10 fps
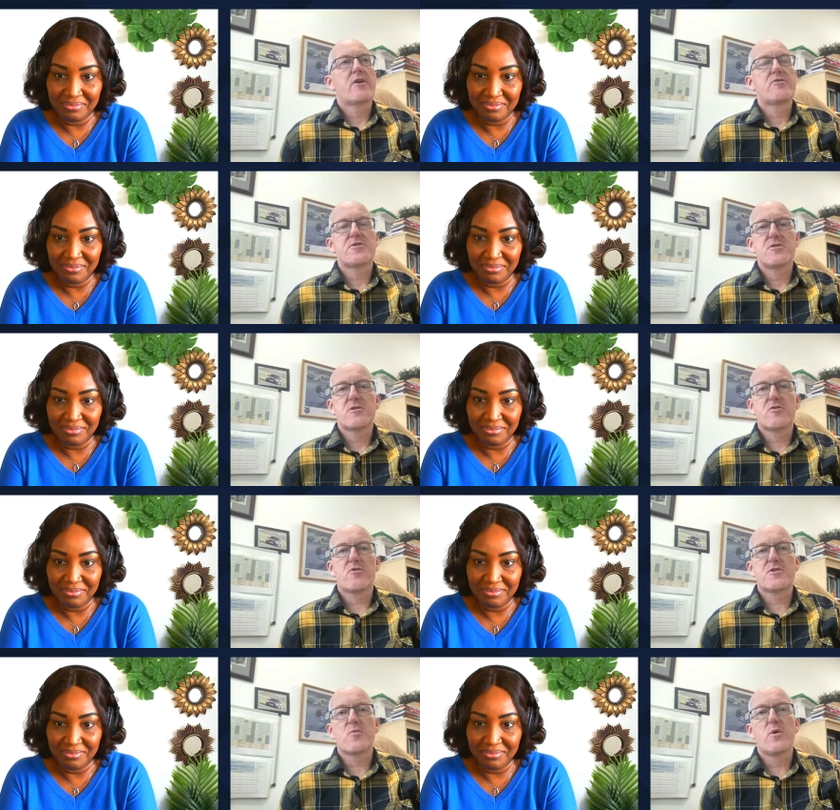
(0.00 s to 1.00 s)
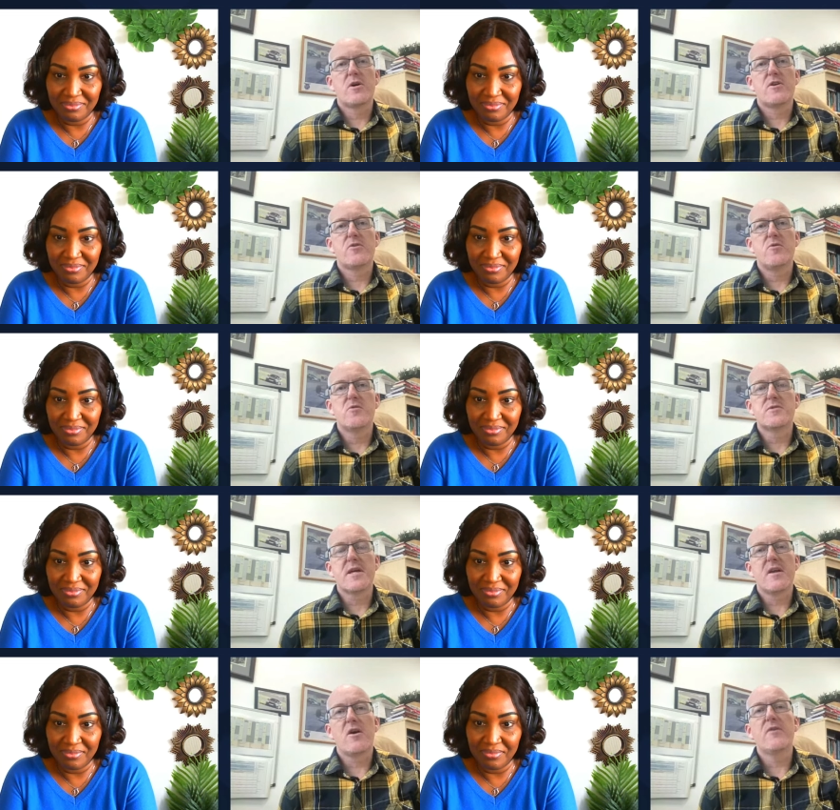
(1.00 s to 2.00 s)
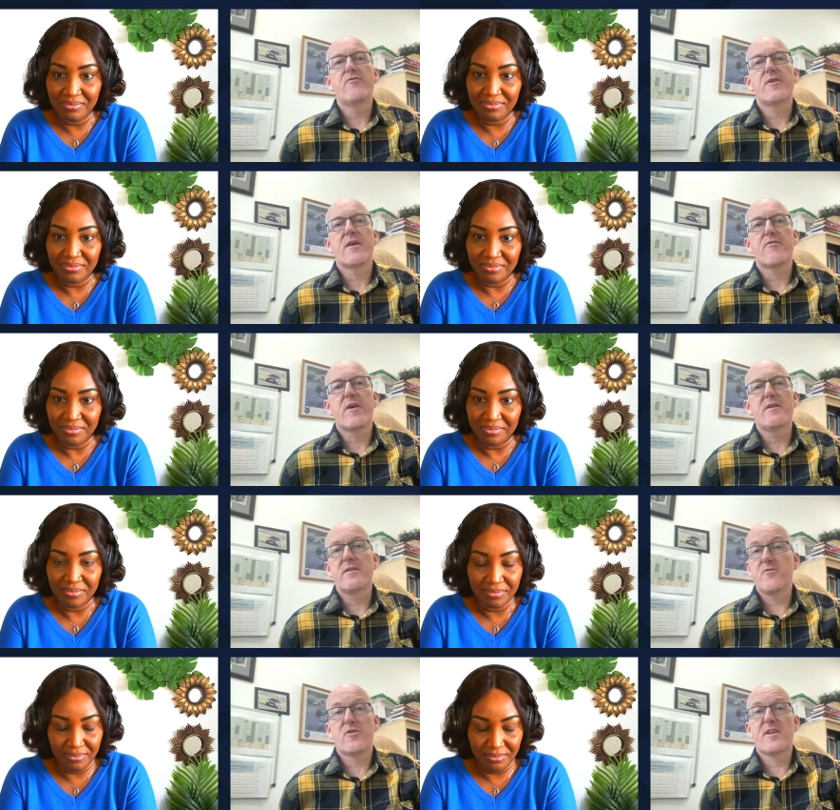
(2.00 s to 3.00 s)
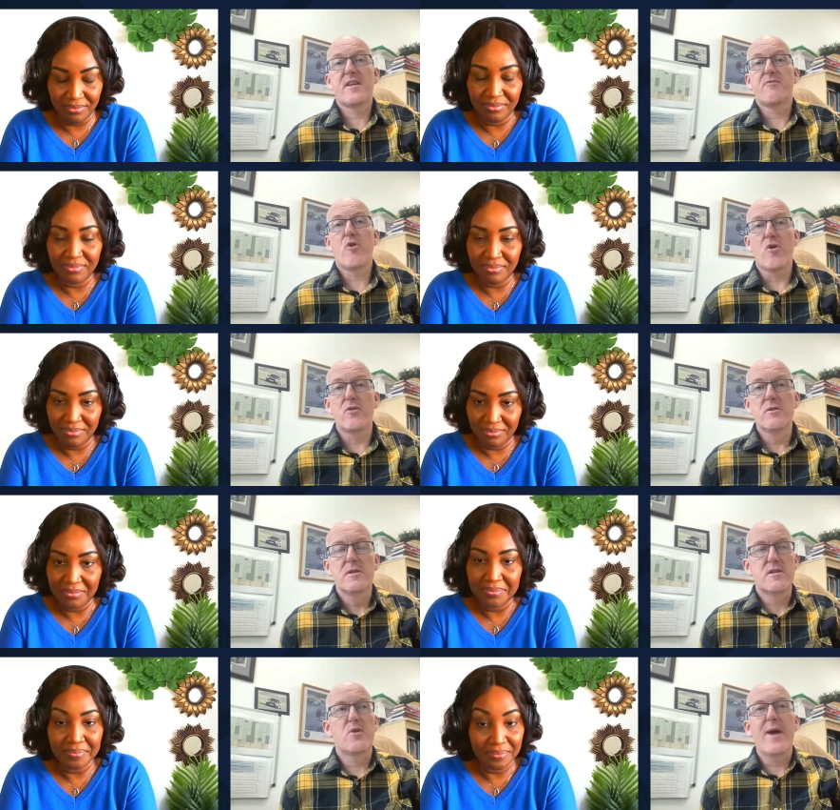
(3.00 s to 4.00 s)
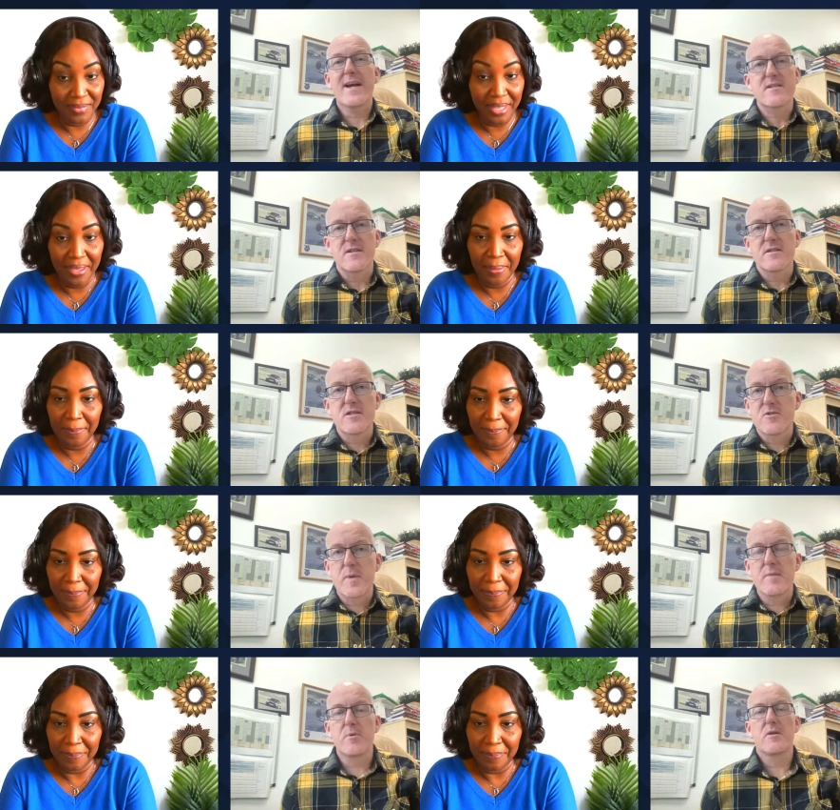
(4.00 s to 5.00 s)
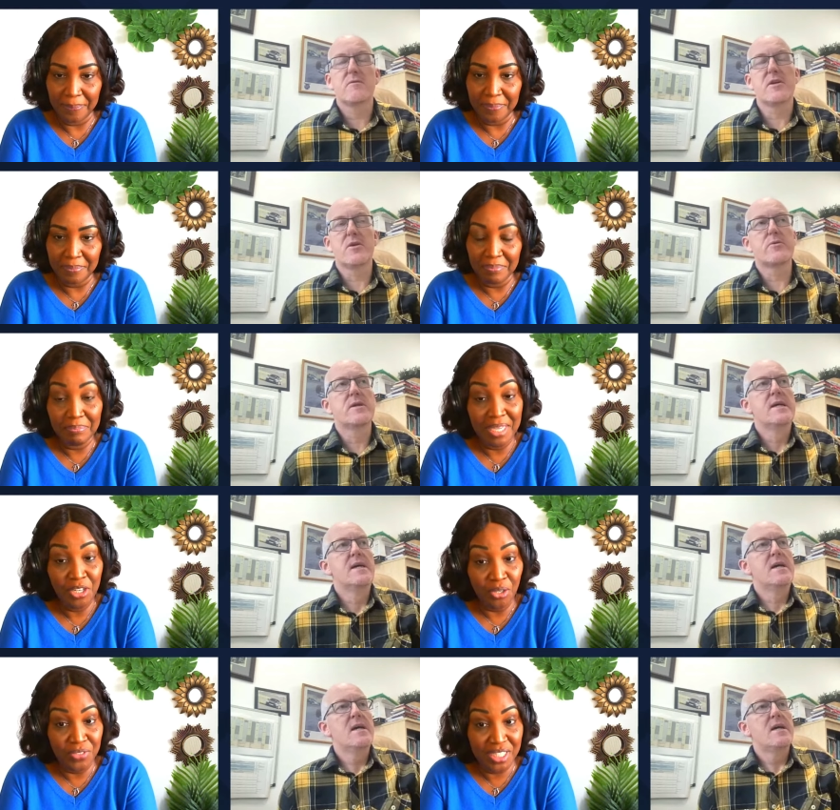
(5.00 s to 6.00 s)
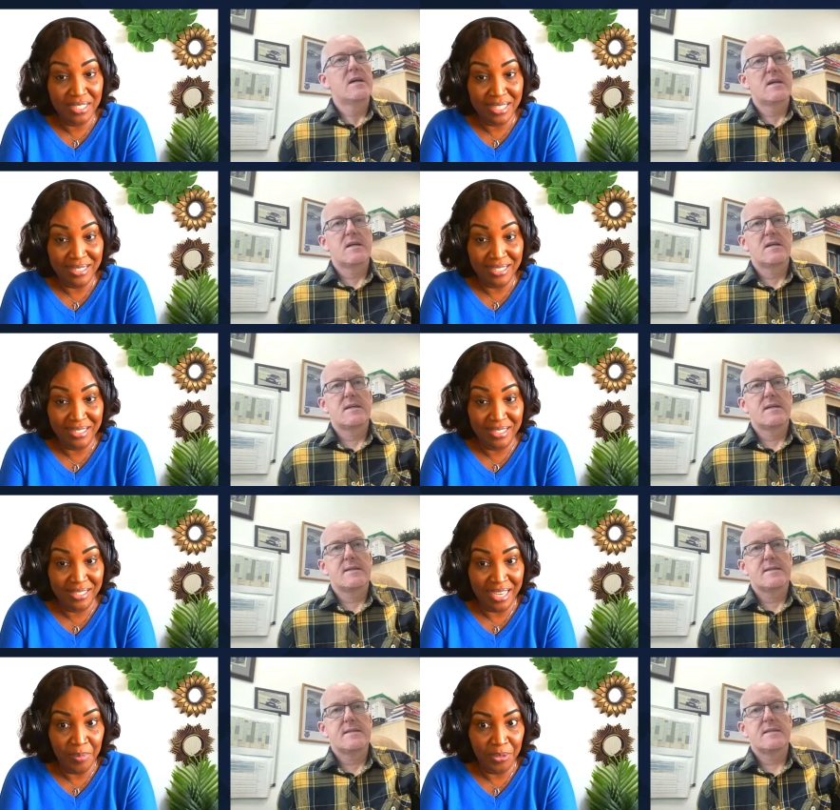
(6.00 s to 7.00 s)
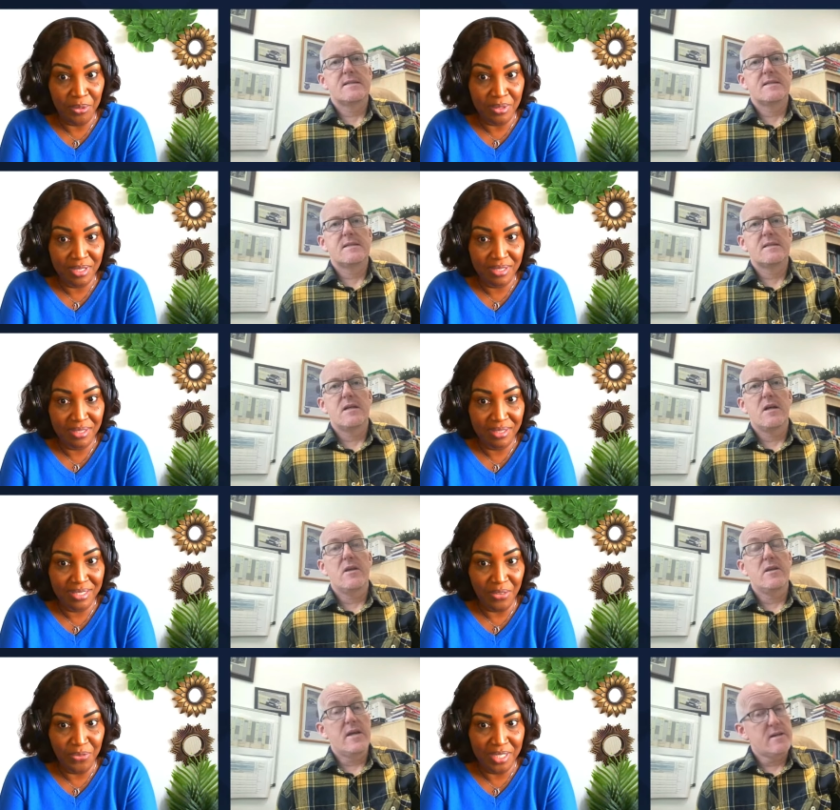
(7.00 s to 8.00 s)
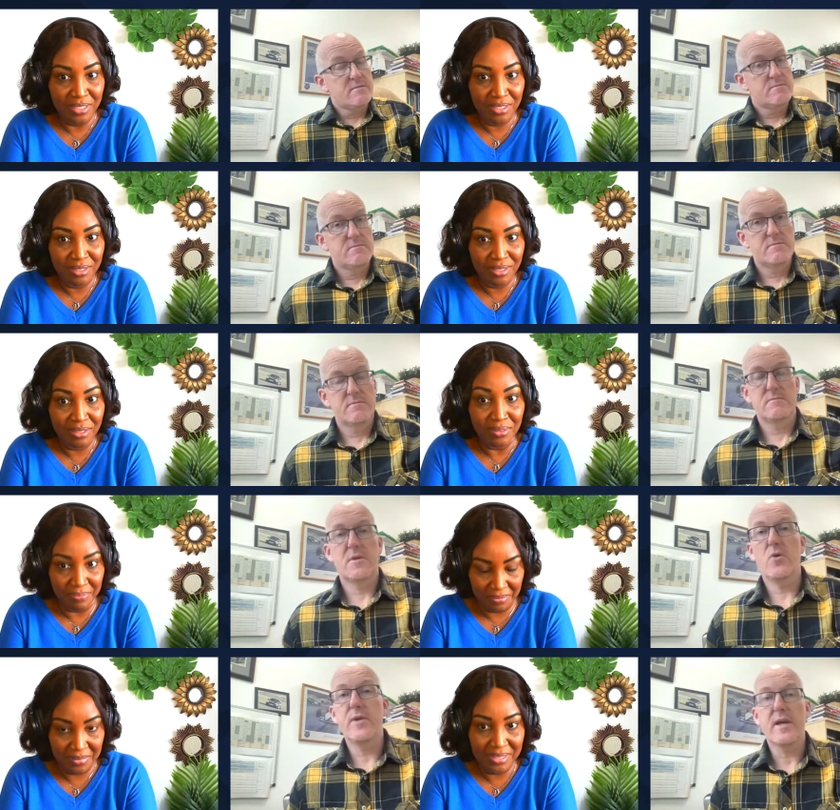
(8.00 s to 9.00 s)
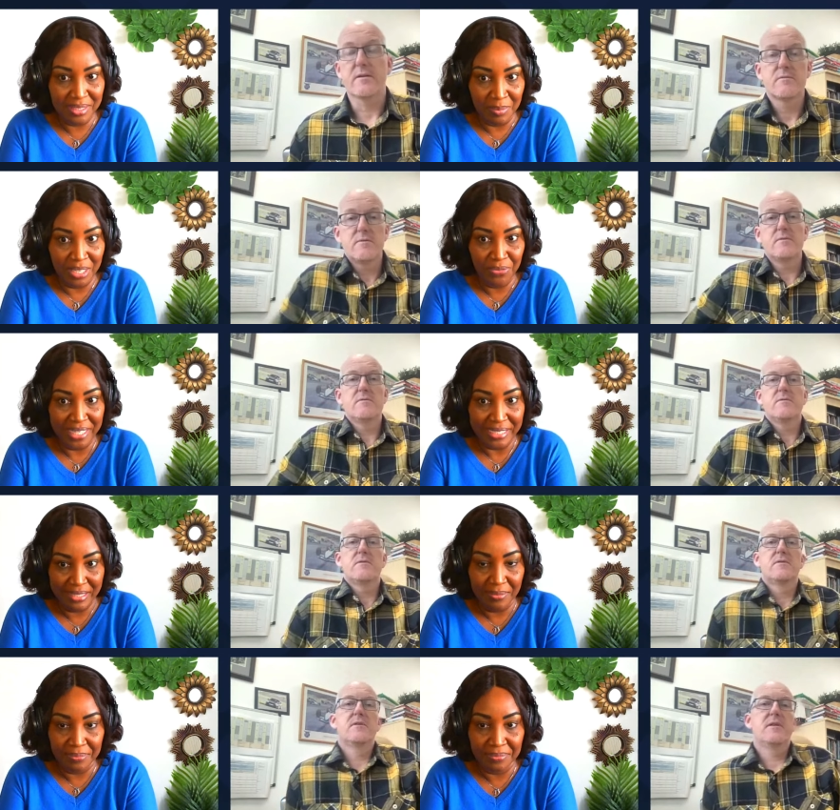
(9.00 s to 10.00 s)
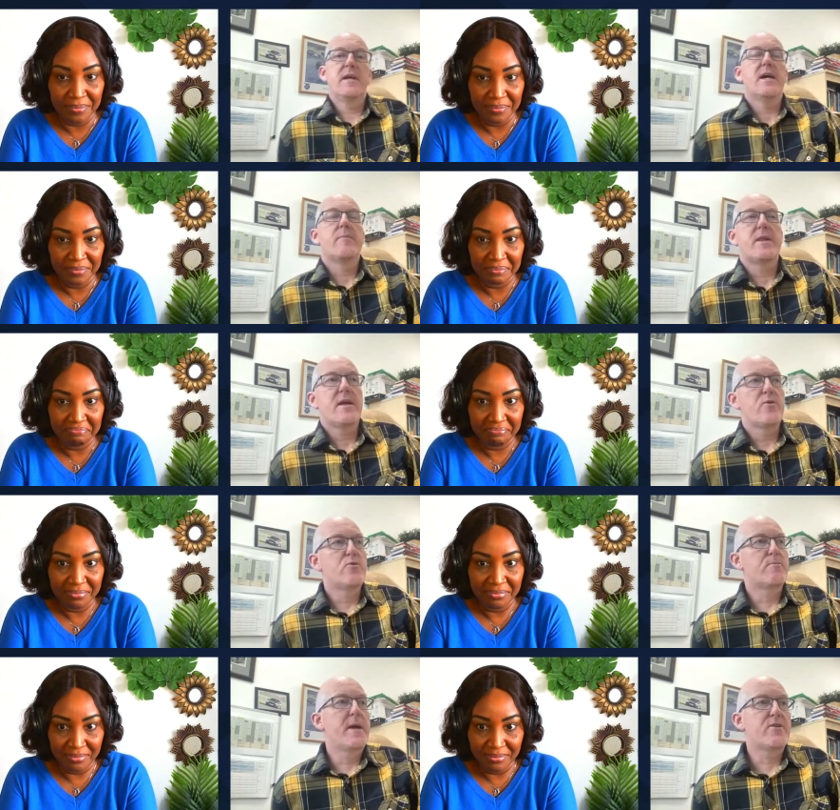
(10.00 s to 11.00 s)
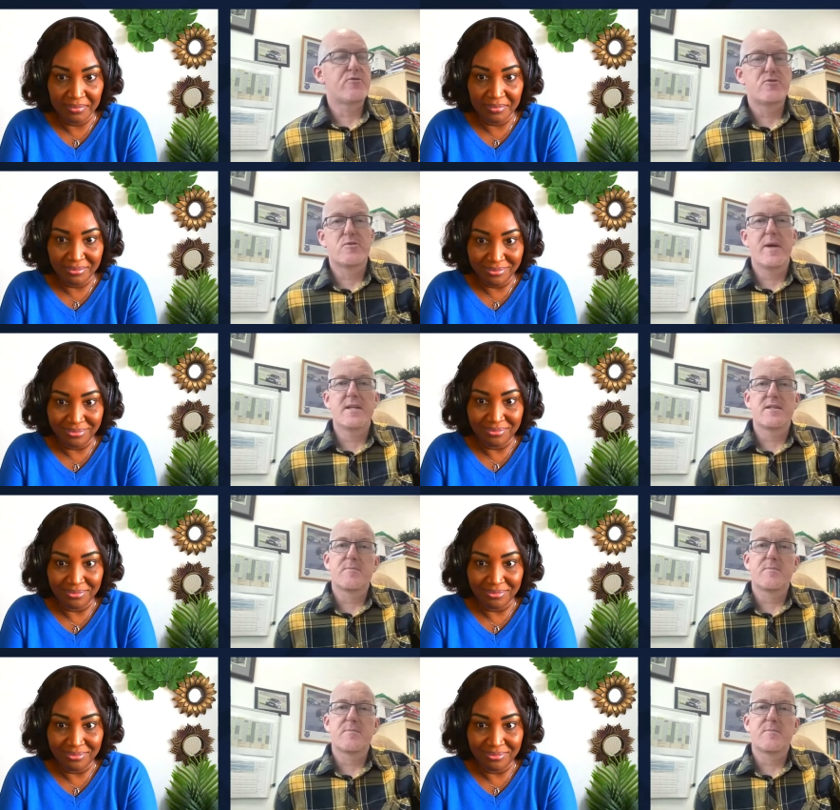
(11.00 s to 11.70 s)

Speaker 1: Christians across the world who lose their life for their faith, they've not done anything wrong, no accidents, people, you know. Many of
Speaker 2: Jesus's disciples suffered. Yeah.
Speaker 1: Oh yeah, similar fate. Mm. Yeah, they all met gruesome ends,